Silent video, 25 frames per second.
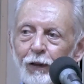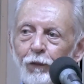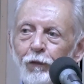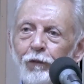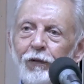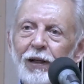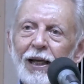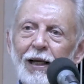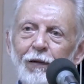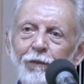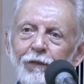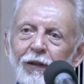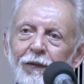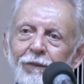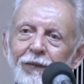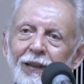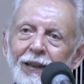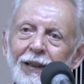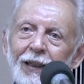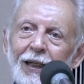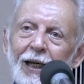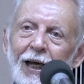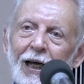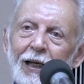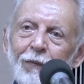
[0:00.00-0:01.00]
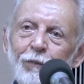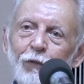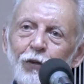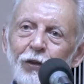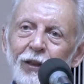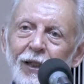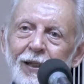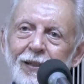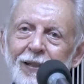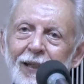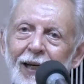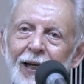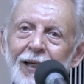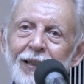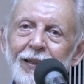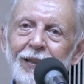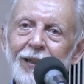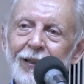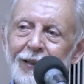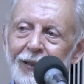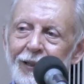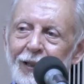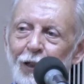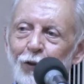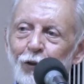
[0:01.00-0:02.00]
We are weaving a harmonious entity